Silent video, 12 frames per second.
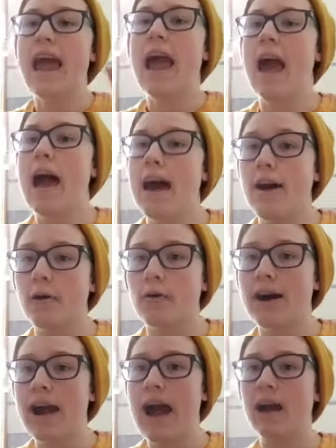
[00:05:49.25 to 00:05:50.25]

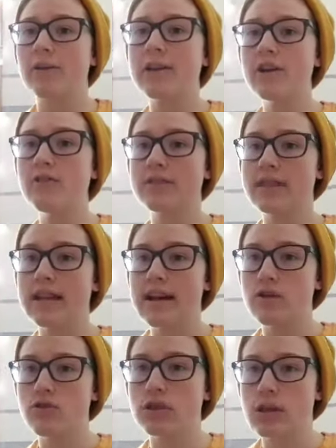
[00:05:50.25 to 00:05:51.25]
How? How can you say
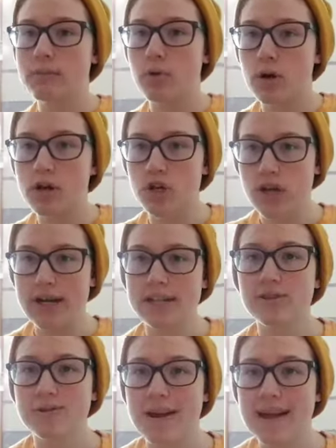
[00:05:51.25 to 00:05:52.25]
that you support
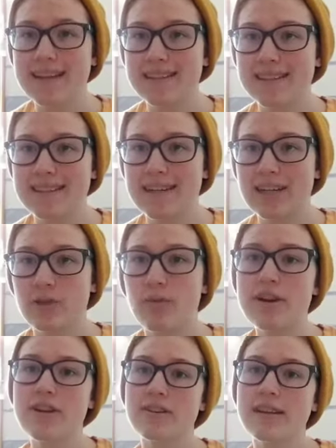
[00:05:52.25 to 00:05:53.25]
trans rights
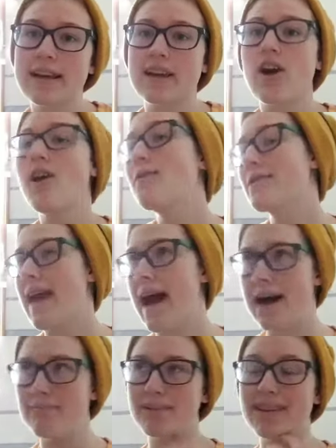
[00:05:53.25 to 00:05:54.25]
when you're like, oh
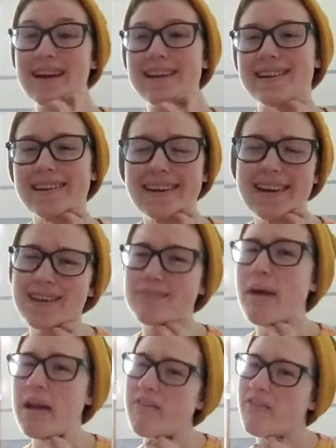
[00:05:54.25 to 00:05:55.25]
yeah, but like, if
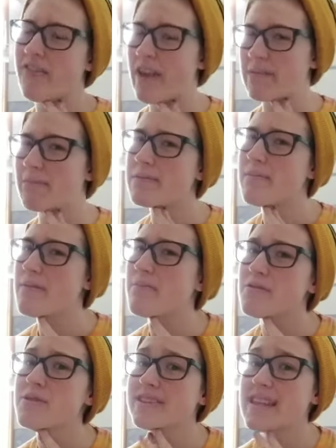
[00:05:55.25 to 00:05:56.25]
my family
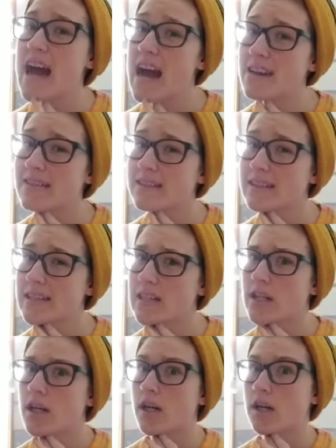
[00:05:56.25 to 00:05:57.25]
member was that,
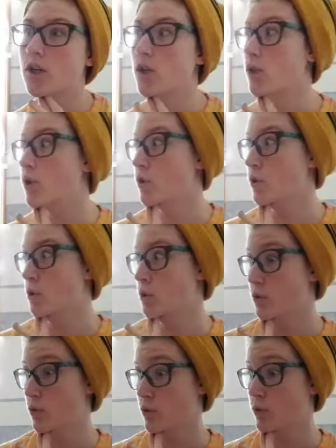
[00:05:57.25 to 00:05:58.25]

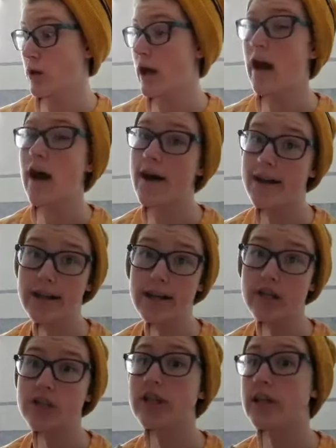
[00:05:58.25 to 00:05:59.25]
ooh,
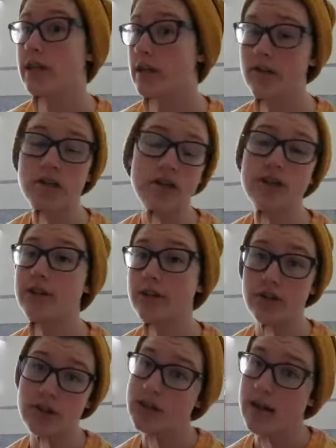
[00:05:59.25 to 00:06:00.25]
honey, she
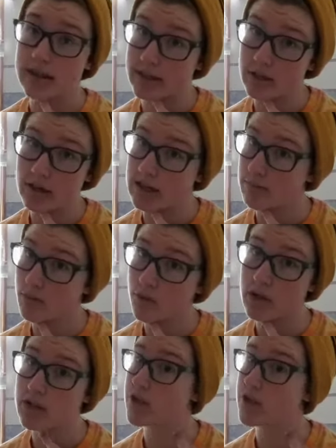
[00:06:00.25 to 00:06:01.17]
not here anymore.